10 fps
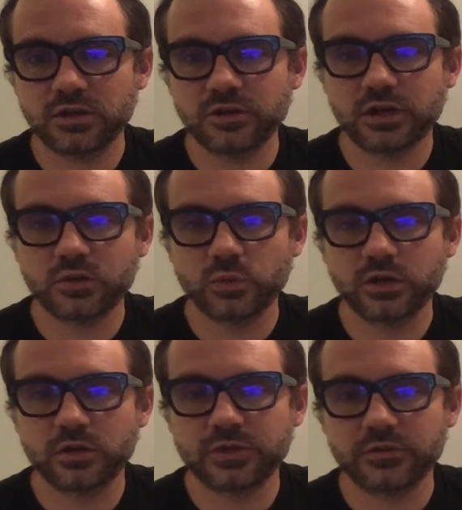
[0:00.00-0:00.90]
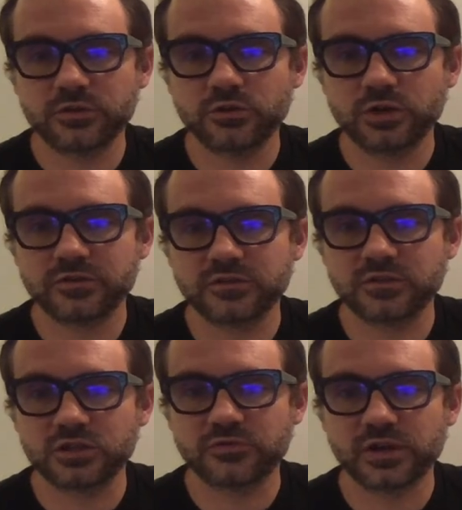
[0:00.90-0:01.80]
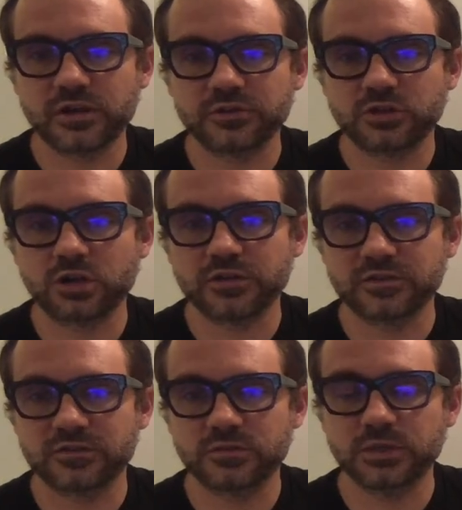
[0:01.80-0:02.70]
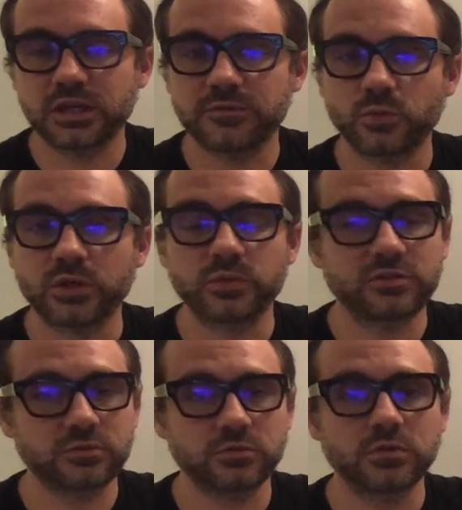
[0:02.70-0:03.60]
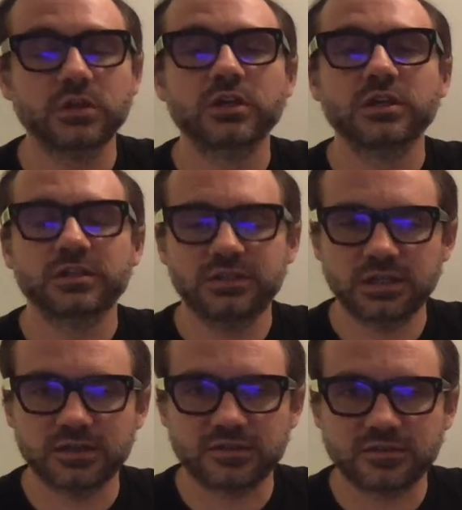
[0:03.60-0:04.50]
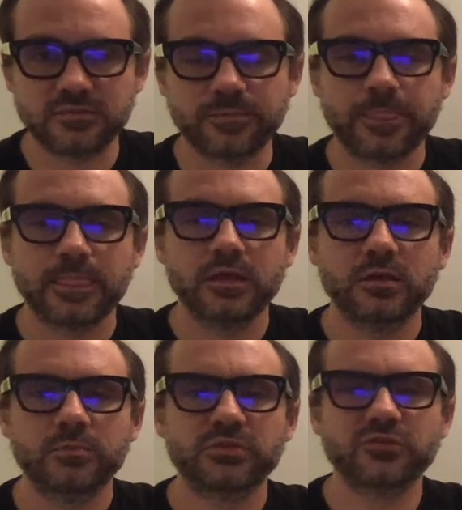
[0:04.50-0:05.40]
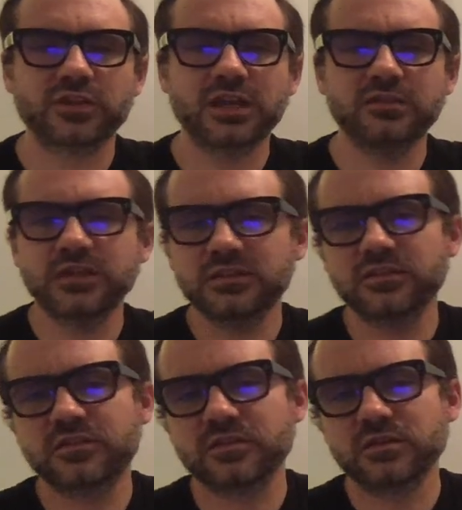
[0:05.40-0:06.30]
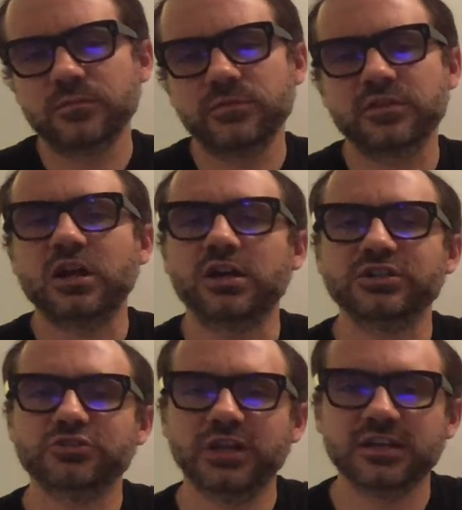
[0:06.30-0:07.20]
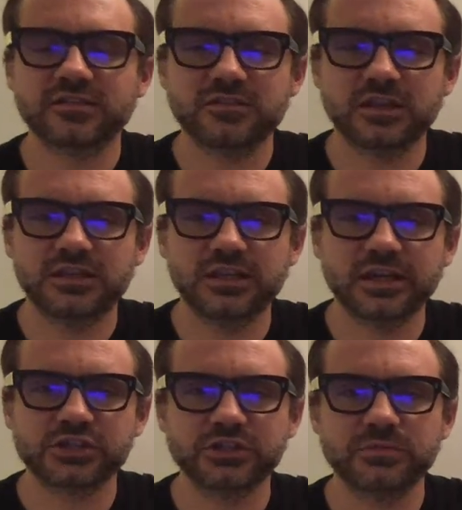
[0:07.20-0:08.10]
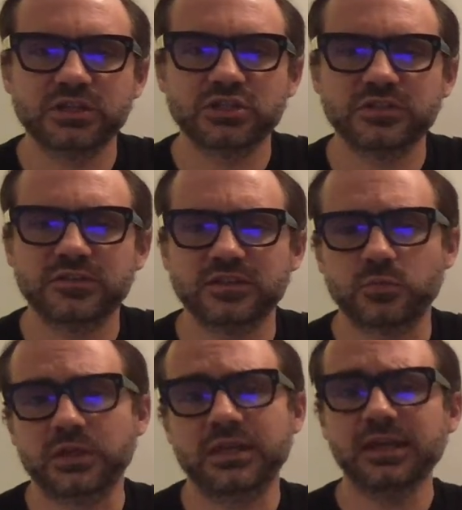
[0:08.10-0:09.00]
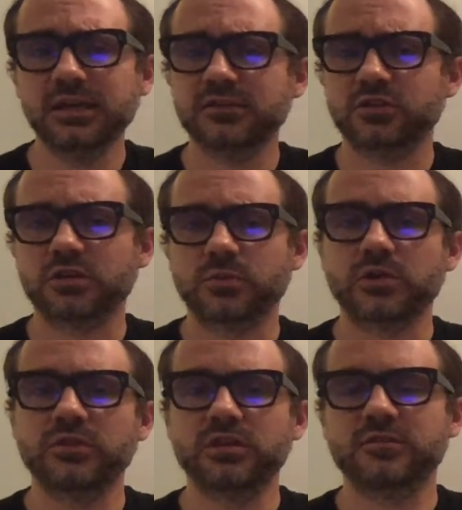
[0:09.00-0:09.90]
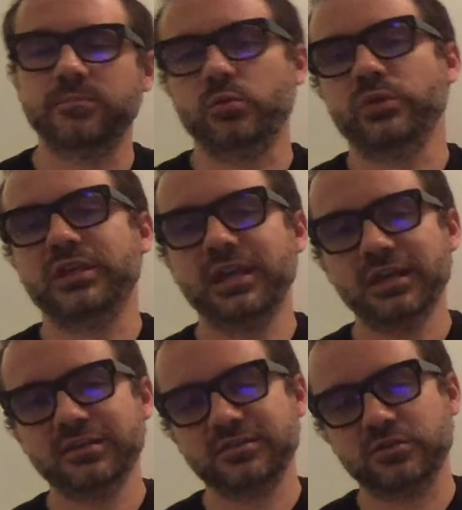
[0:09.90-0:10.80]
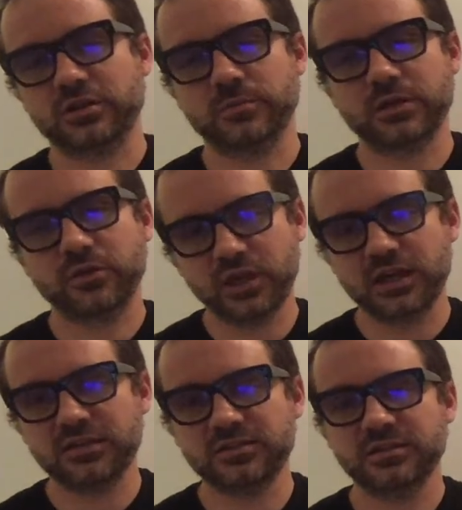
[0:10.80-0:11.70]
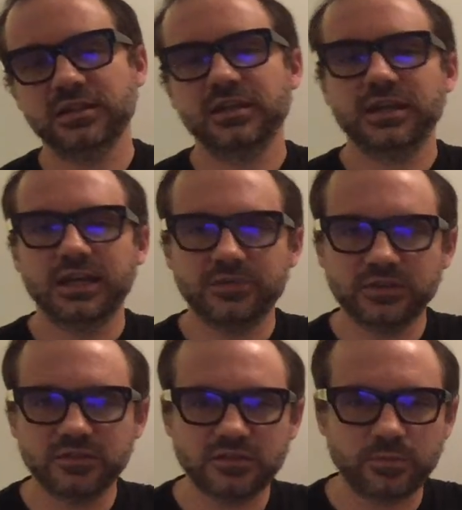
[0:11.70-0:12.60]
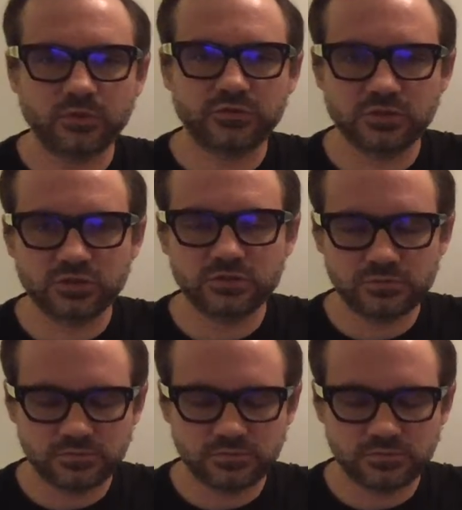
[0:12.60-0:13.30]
are not aware of how the neurons in such fire to cause us to behave the way we do. Yes, but there's kind of like this um, this contrast that he actually mentions. He says we can talk about this, but we can't talk about that, and this is supposed to